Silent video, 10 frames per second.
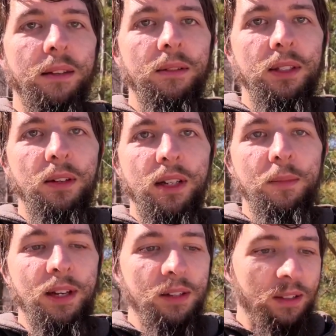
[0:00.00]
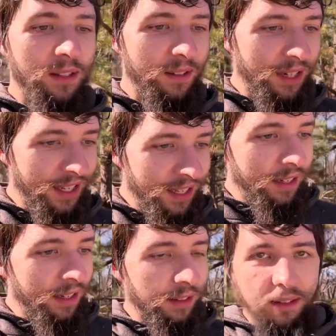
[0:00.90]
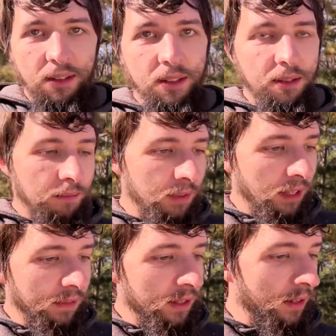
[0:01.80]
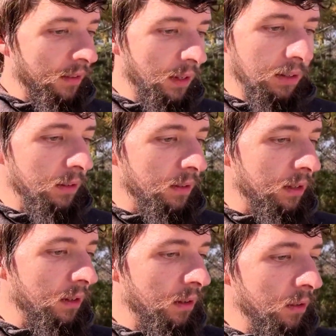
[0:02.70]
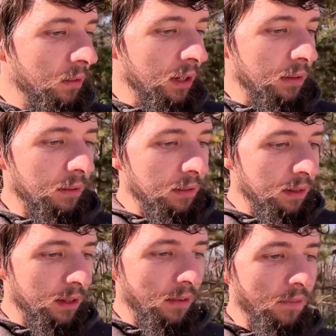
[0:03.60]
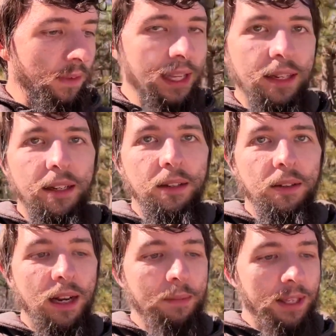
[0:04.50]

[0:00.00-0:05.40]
I was talking about earlier. And I just left it on the road. It was all old and, you know, faded and crap,